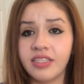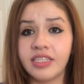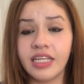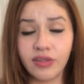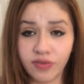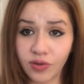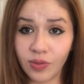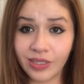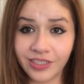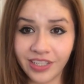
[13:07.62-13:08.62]
Thank you for
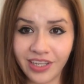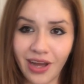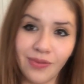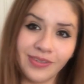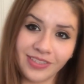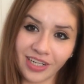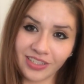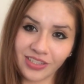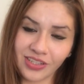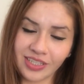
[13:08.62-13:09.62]
watching. I will
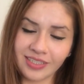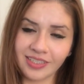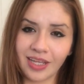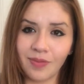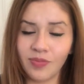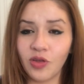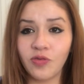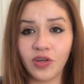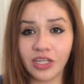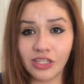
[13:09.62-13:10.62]
talk to you next time.
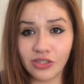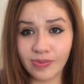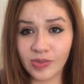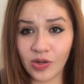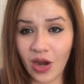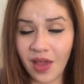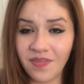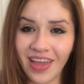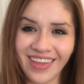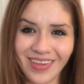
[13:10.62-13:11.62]
Don't forget to subscribe
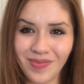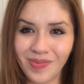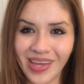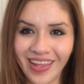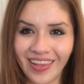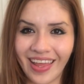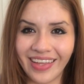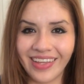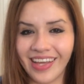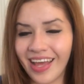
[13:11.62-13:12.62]
and give me a
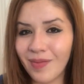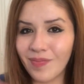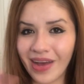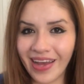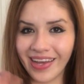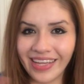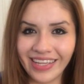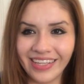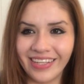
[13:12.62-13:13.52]
like. Bye.